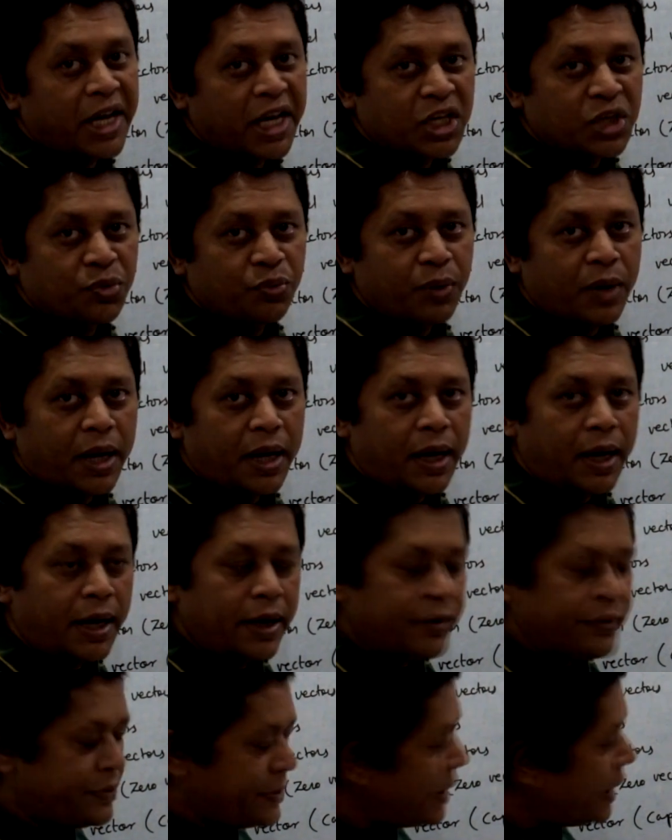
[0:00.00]
x, y
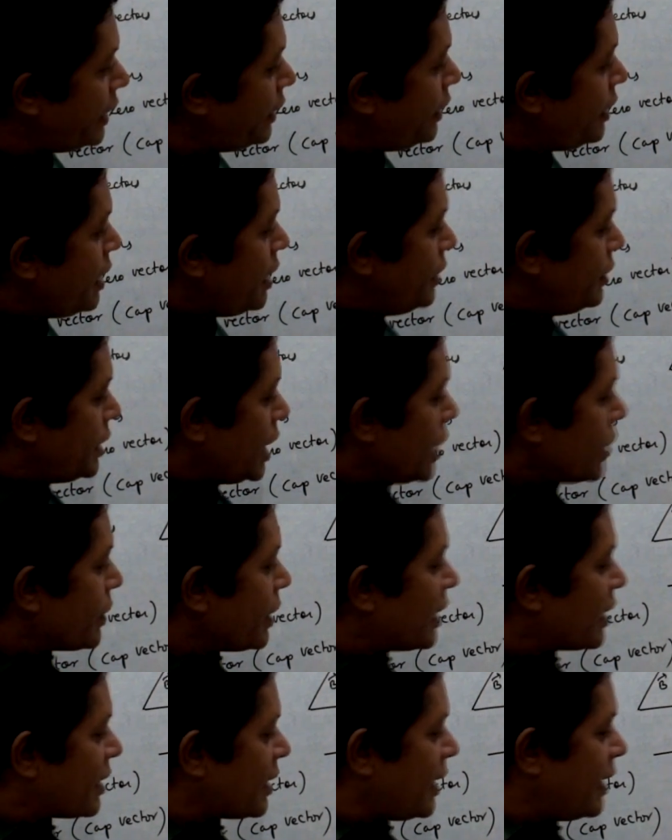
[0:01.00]
and z, then you
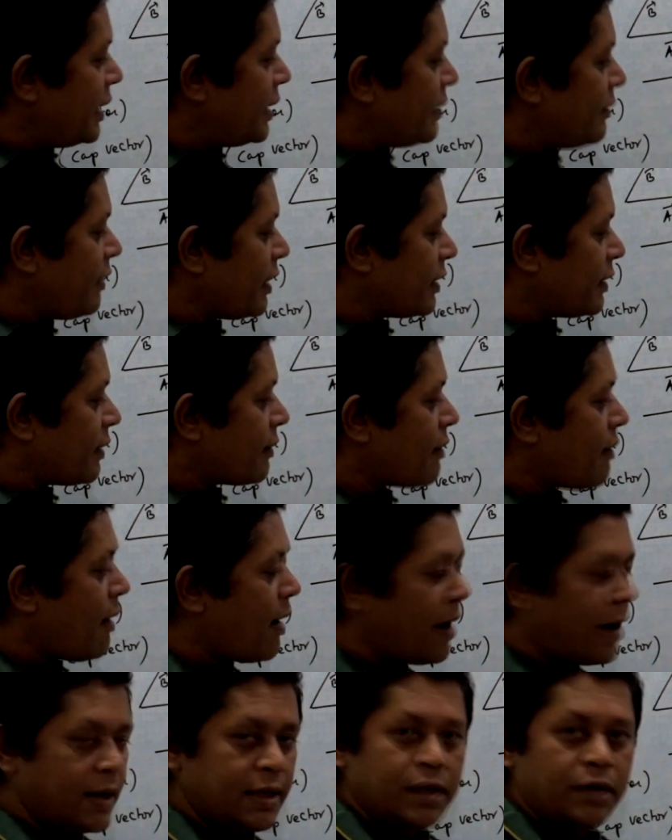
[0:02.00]
can write vector
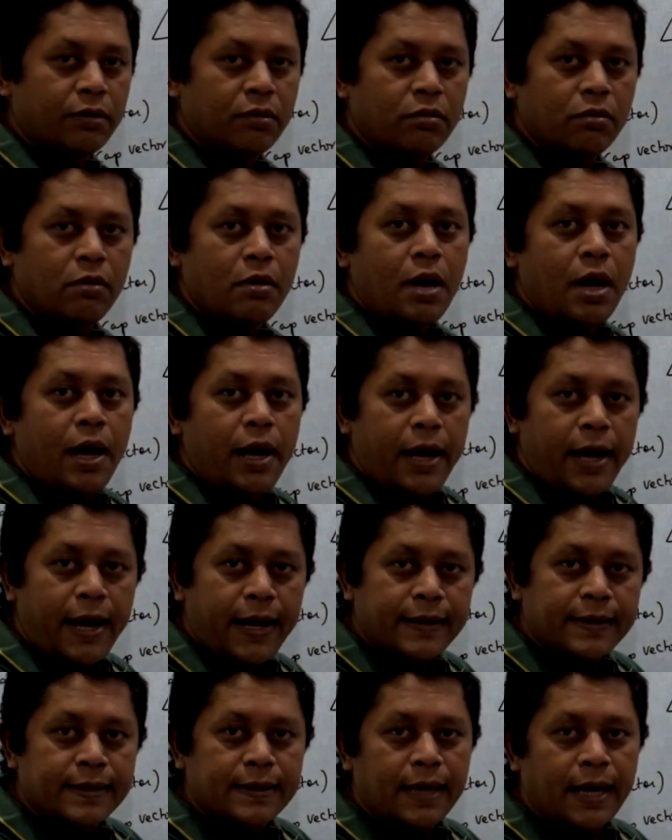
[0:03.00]
r is equal to
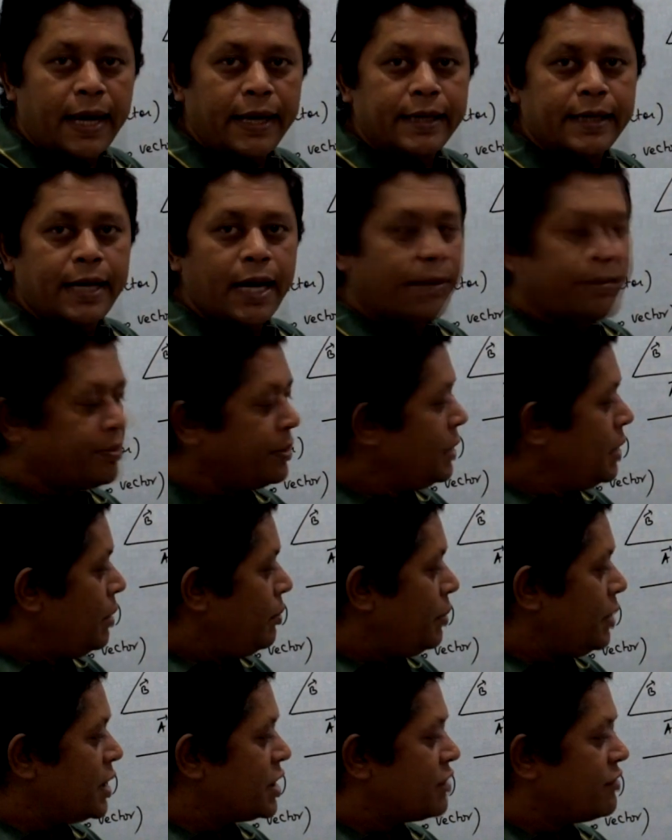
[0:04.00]
x I cap
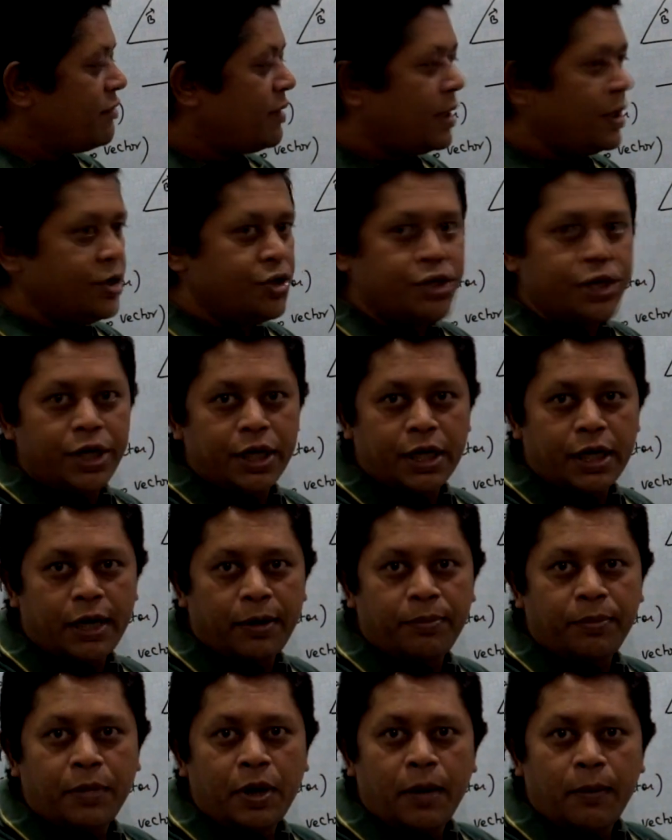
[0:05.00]
plus y j
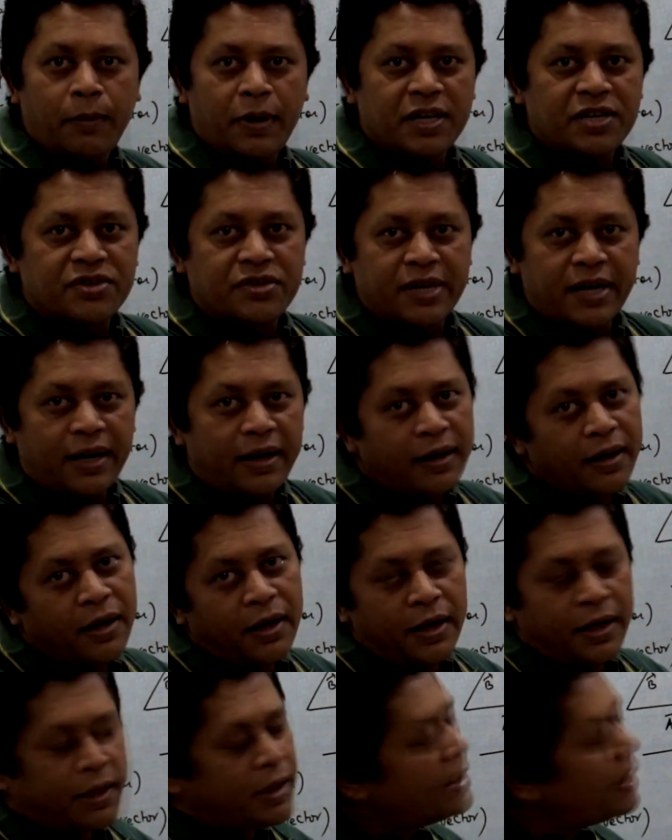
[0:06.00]
cap plus z
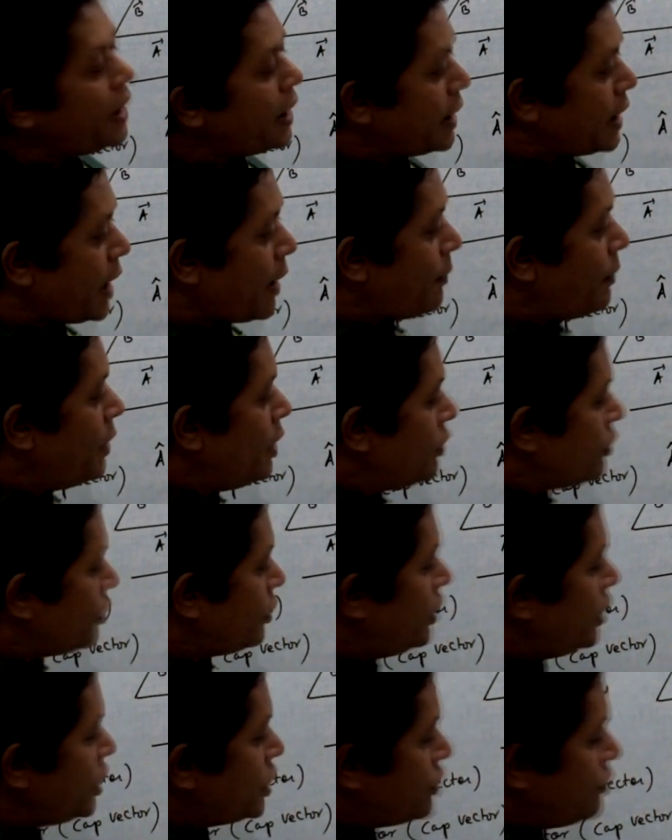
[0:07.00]
k cap. So
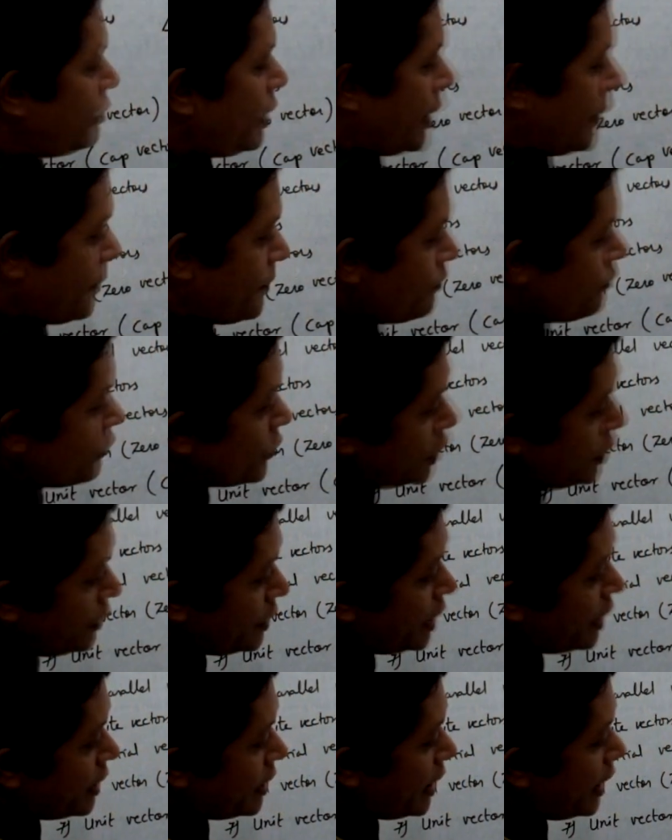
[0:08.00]
this way you
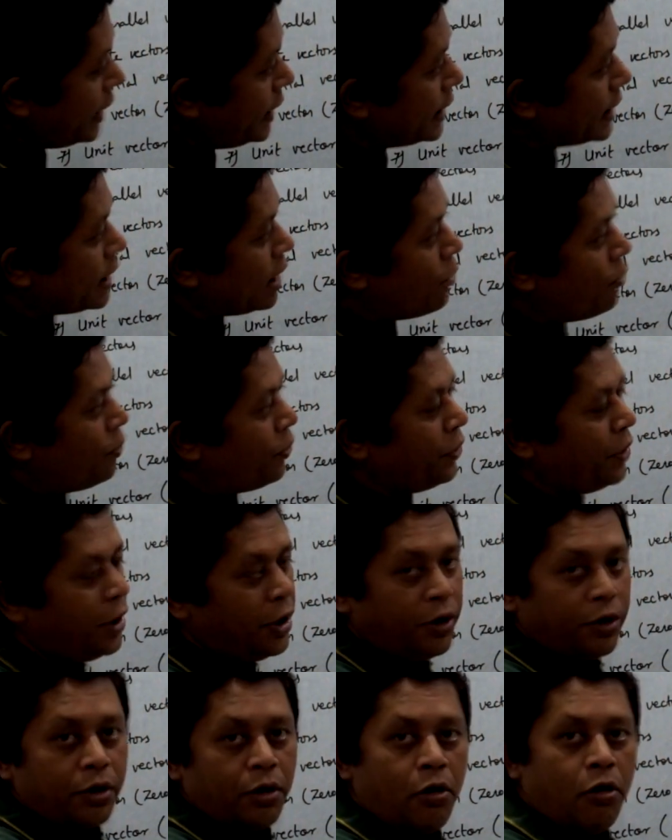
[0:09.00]
can write the
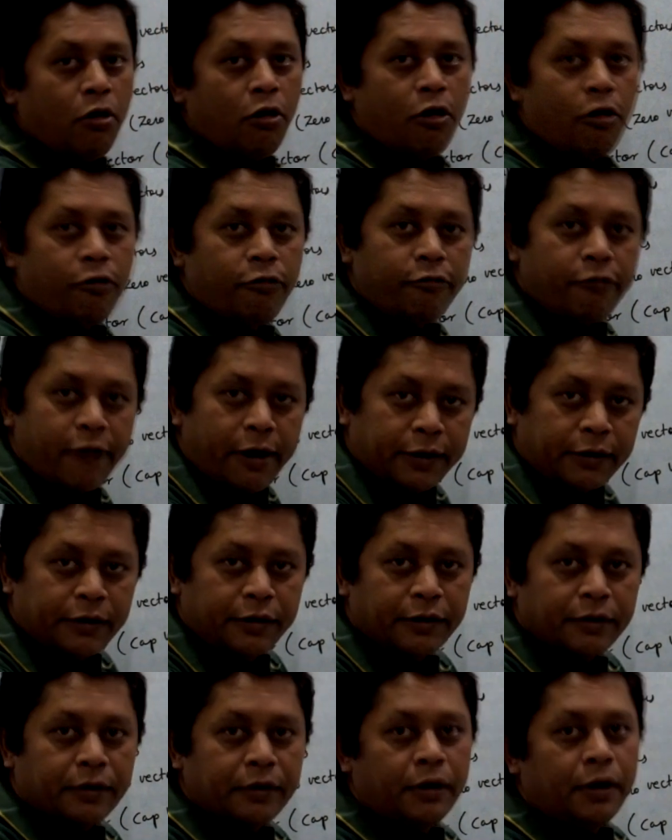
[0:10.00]
component of
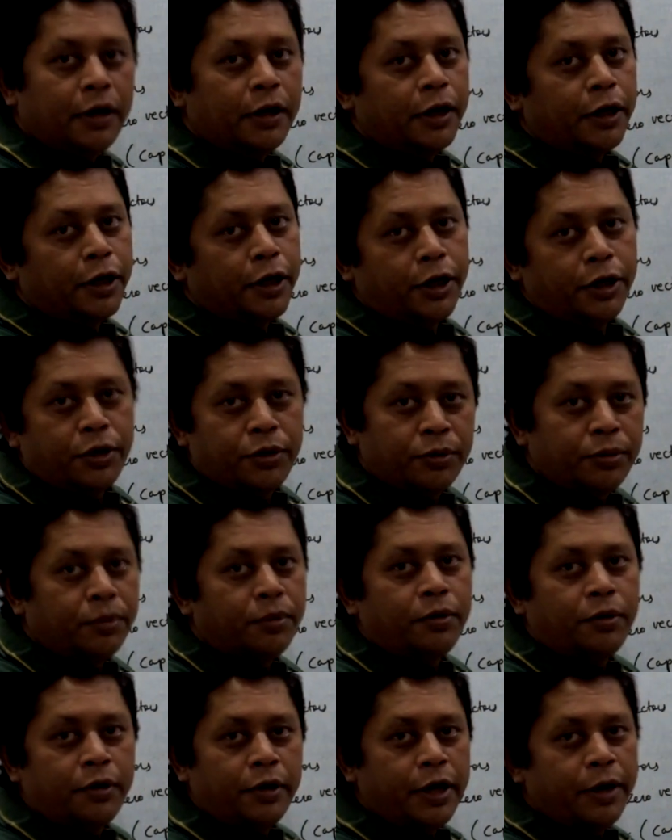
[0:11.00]
vector
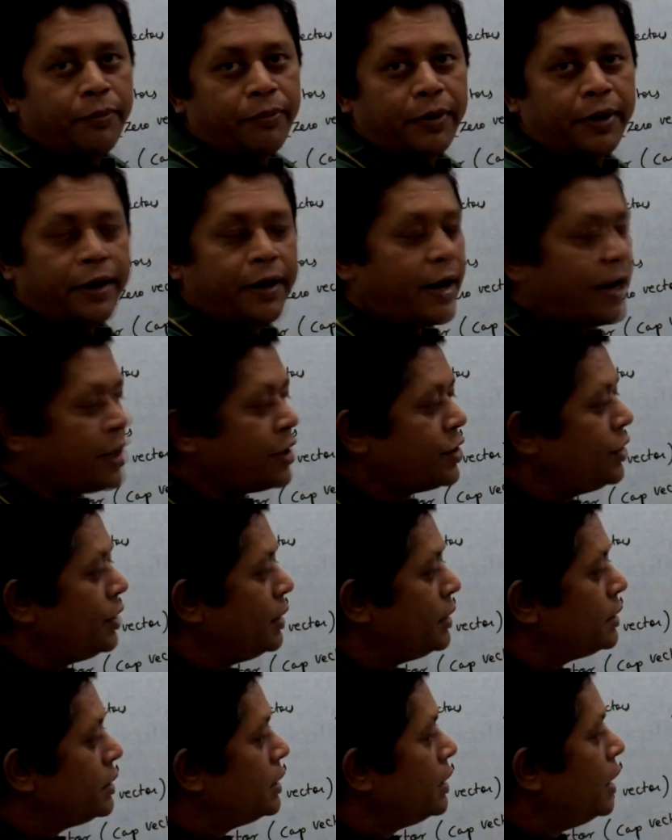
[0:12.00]
into different
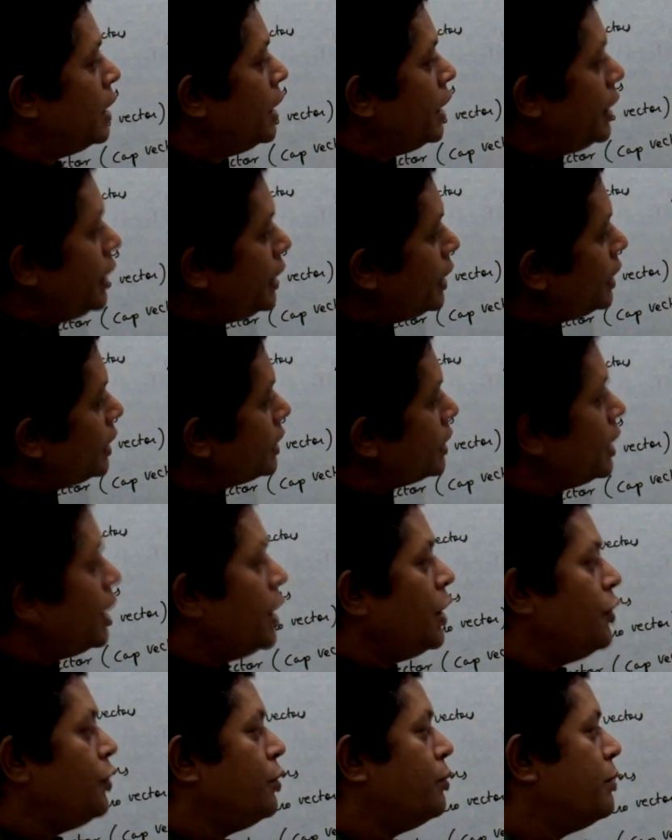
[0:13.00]
directions. Here
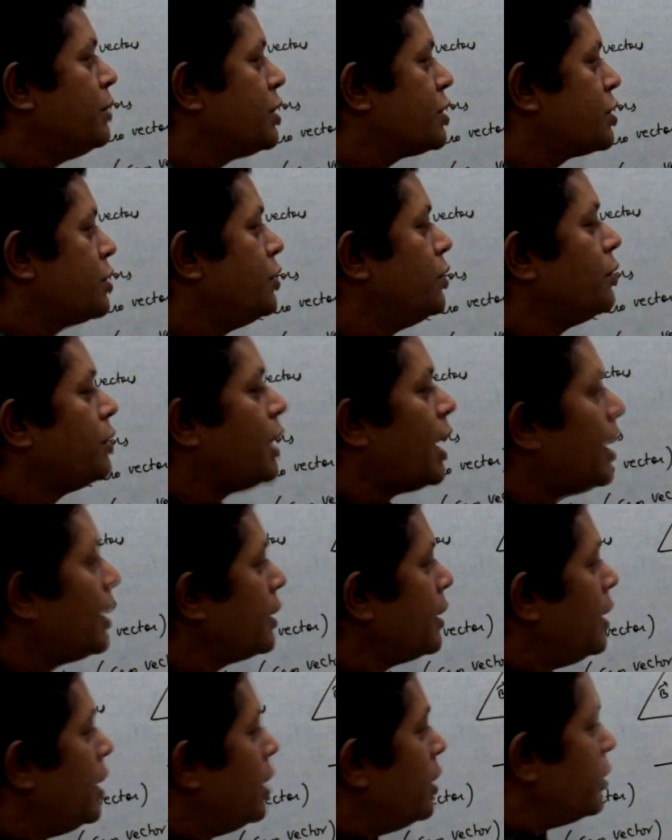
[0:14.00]
you must know
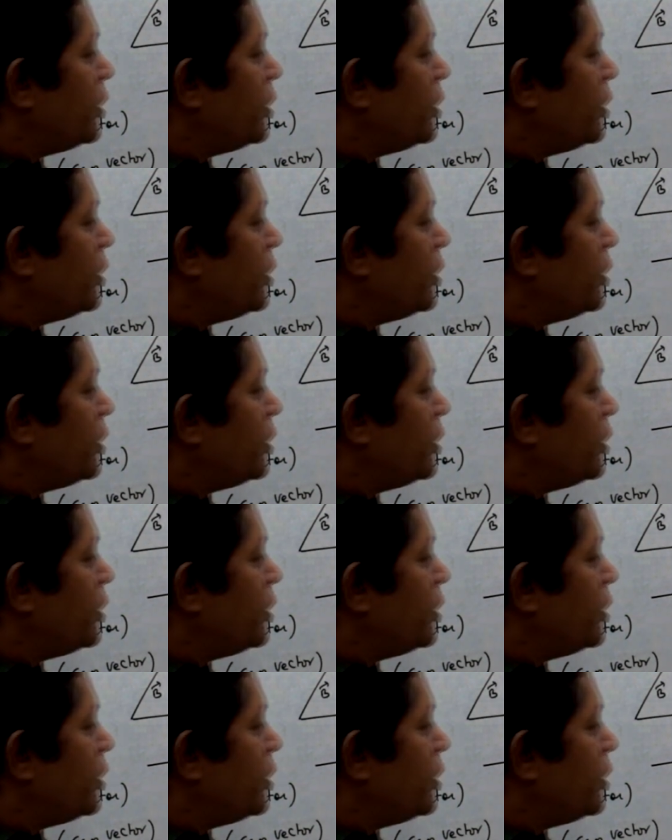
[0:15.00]
that